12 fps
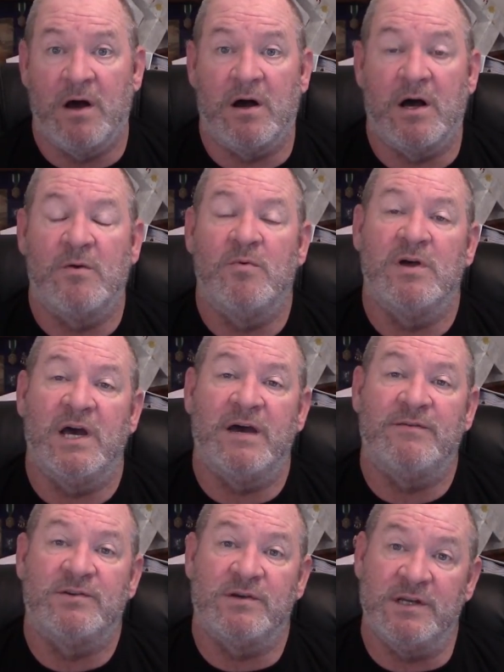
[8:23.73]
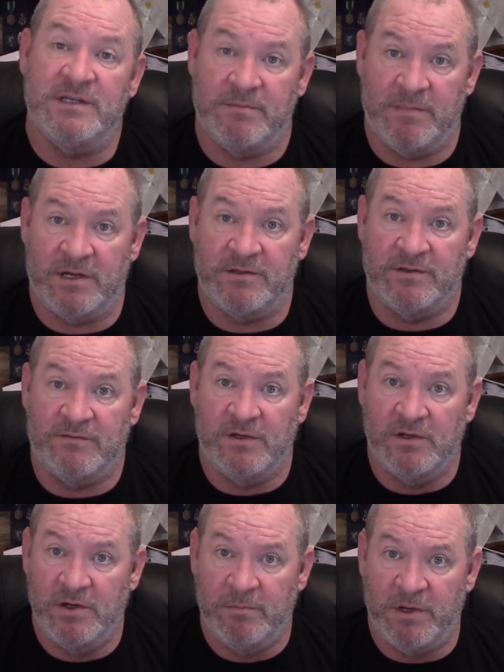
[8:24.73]
all will have trace amounts of
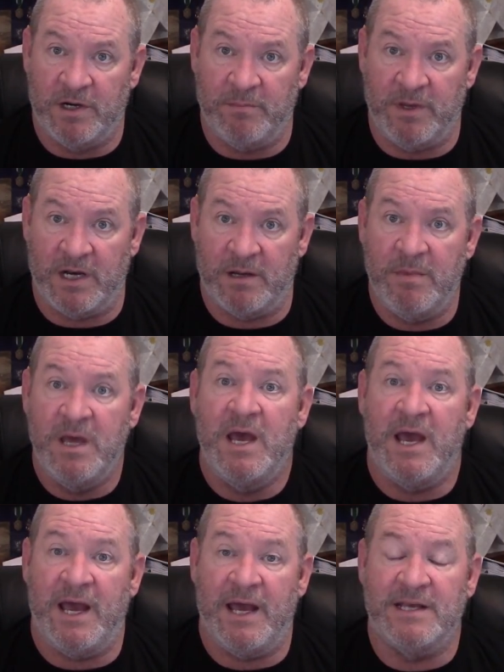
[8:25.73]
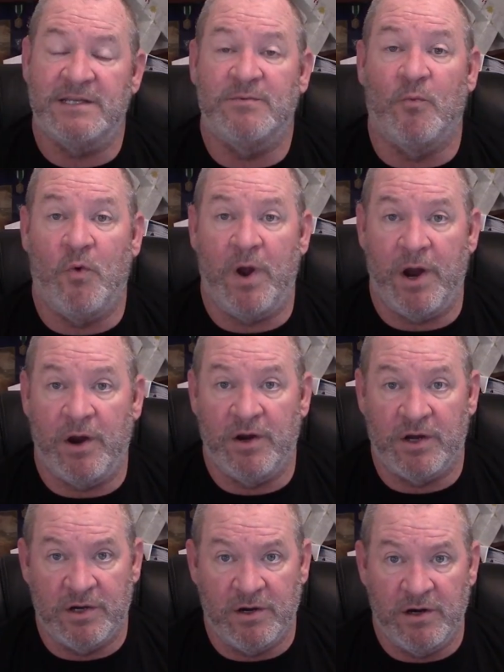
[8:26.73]
aluminum in them as wear
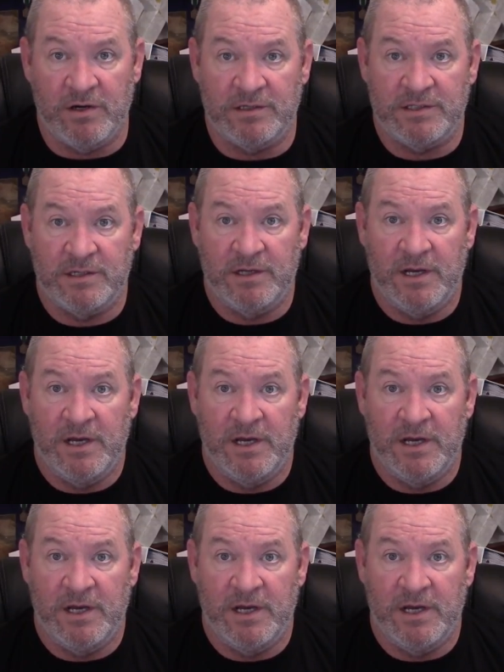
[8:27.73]
occurs.